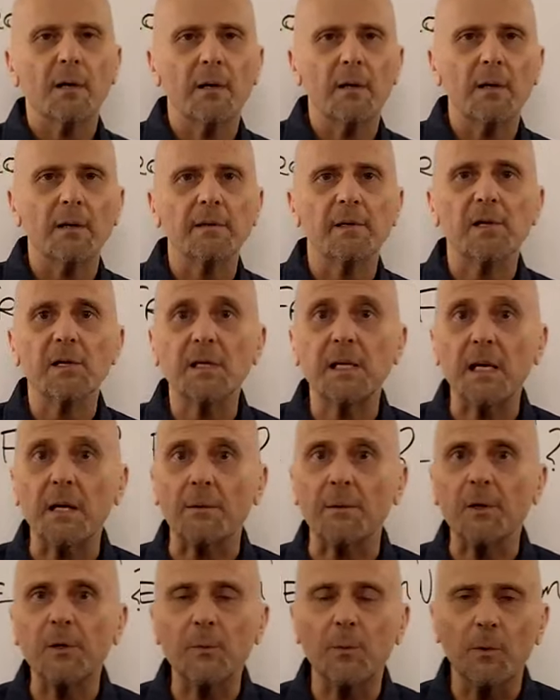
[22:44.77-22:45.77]
another
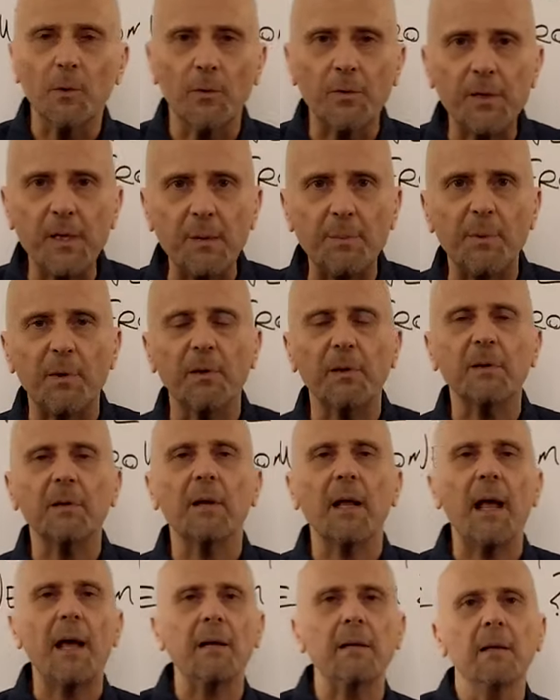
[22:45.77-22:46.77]
series, we'll go deeper into
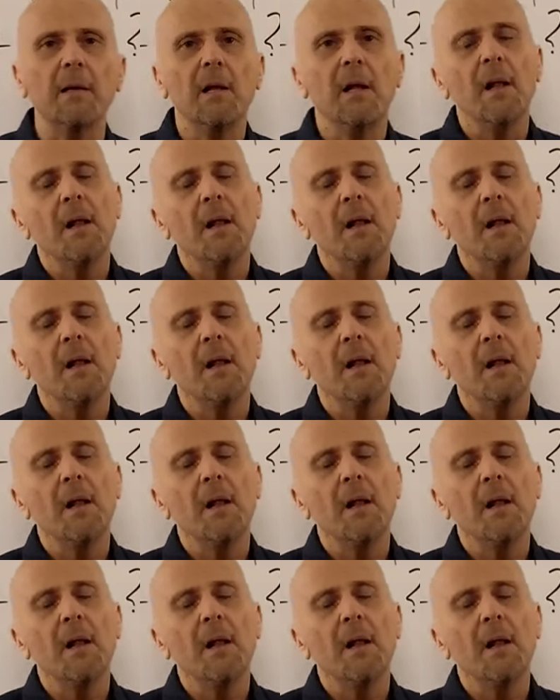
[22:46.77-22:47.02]
that,